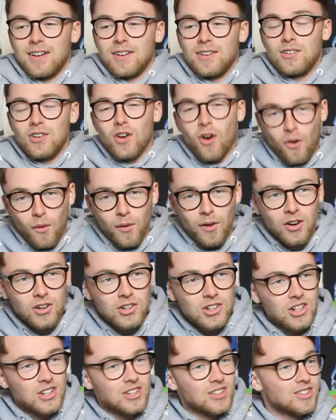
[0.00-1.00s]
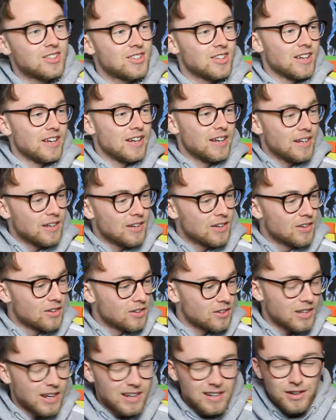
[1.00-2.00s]
No urgency,
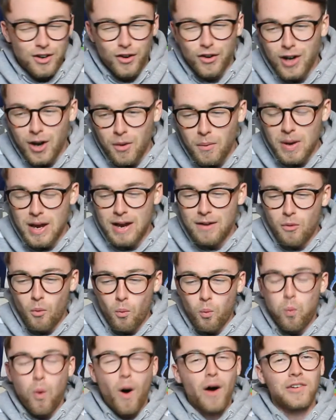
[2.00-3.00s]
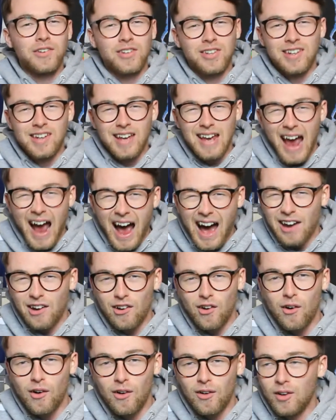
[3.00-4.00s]
didn't look like we wanted it at
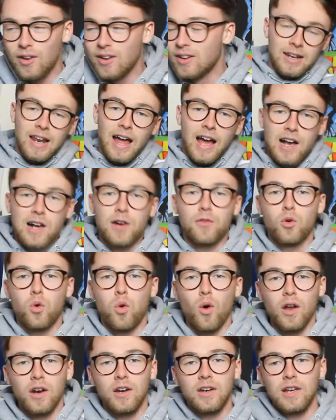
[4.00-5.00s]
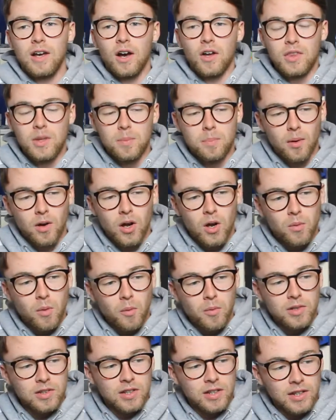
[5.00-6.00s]
all. Lack of quality on the ball
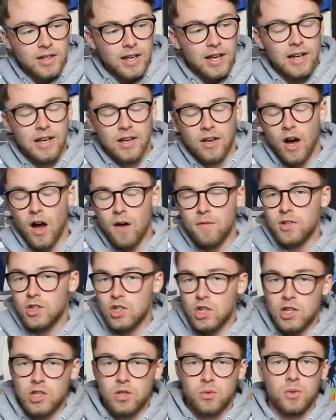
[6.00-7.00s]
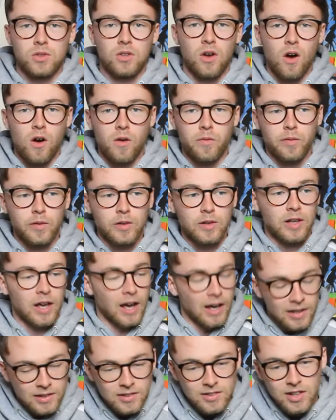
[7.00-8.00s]
when we did get it. Kovacic was awful,
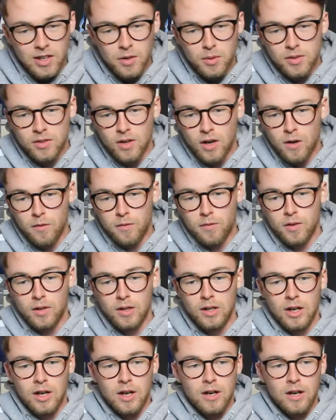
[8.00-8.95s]
Kante was awful,